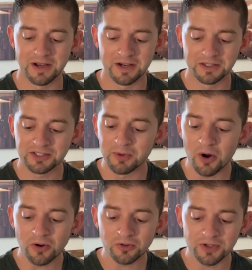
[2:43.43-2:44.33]

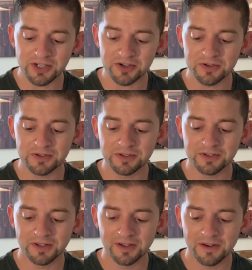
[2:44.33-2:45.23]
small creatures
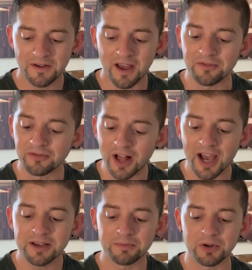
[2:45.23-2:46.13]
and
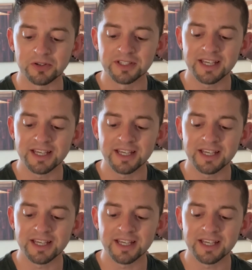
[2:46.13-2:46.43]
flying birds,